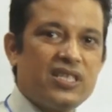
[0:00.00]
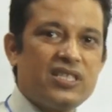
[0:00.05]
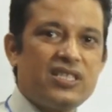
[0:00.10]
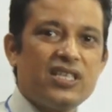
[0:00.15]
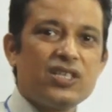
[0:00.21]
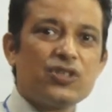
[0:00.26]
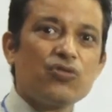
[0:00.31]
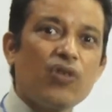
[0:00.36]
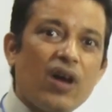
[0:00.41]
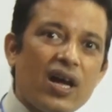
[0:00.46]

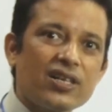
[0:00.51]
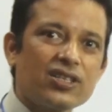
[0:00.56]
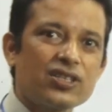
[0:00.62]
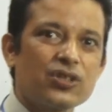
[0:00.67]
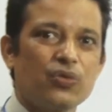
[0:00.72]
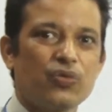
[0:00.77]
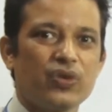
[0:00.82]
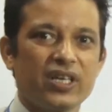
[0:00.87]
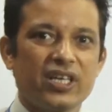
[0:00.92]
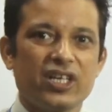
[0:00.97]
is what
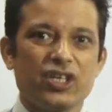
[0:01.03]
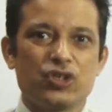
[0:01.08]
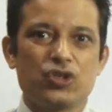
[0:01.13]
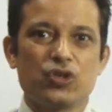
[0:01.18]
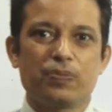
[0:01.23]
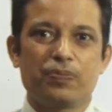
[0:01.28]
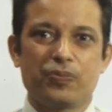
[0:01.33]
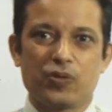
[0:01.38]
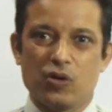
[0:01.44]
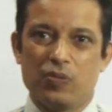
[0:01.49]
we need to
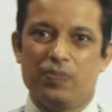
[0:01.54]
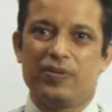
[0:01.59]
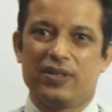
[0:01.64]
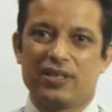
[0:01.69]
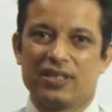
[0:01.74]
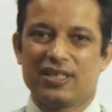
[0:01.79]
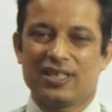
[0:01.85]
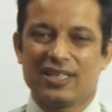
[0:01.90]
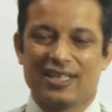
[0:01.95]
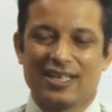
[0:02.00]
prove,
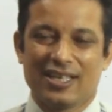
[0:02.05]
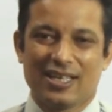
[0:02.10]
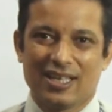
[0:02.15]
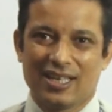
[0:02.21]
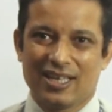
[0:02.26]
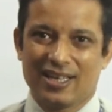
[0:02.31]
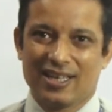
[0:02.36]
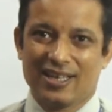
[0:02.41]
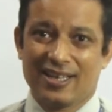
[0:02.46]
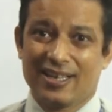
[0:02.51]

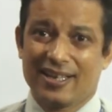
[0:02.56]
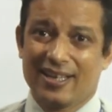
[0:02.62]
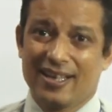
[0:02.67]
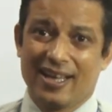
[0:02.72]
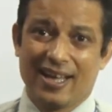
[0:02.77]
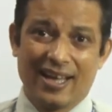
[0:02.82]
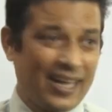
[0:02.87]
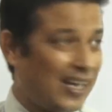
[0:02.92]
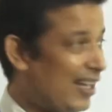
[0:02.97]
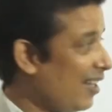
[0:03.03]

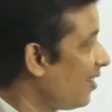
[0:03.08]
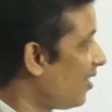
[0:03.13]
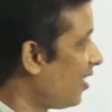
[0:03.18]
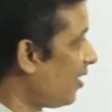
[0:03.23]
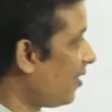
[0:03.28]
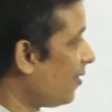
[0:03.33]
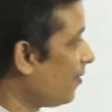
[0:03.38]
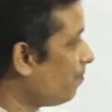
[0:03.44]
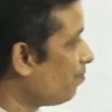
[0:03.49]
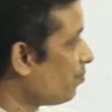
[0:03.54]
and
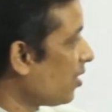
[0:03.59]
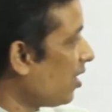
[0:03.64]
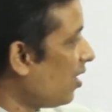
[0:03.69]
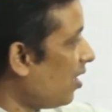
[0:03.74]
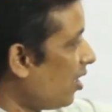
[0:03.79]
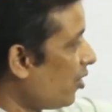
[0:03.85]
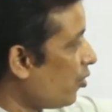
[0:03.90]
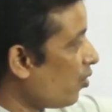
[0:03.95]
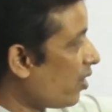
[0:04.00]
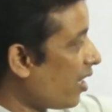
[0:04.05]
then
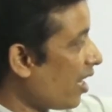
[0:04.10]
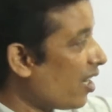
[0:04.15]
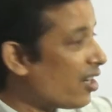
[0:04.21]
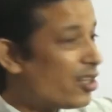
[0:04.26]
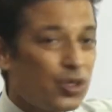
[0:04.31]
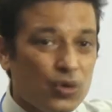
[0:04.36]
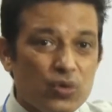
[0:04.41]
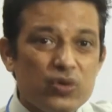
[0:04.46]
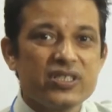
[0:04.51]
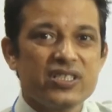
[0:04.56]
you can
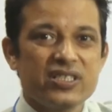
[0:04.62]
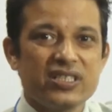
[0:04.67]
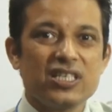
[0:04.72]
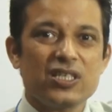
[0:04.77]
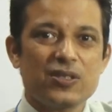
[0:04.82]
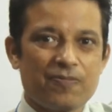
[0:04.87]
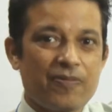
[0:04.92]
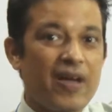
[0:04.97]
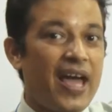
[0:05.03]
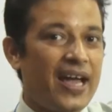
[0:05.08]
use this
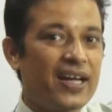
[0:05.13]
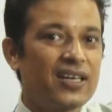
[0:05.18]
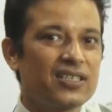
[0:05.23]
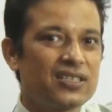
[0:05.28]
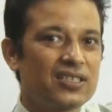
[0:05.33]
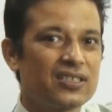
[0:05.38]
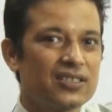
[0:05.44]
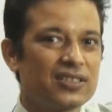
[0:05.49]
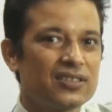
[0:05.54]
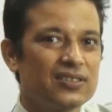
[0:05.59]
fact.
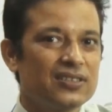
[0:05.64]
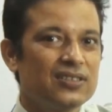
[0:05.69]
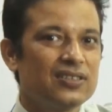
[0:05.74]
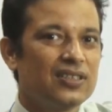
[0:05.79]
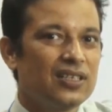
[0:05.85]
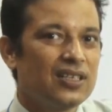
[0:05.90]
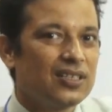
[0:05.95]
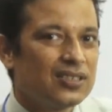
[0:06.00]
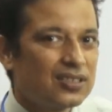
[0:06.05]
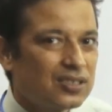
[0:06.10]

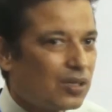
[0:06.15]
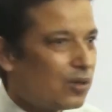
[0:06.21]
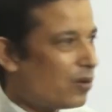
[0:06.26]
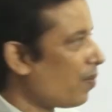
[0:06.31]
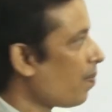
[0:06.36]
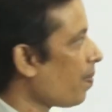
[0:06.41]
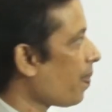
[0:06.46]
So,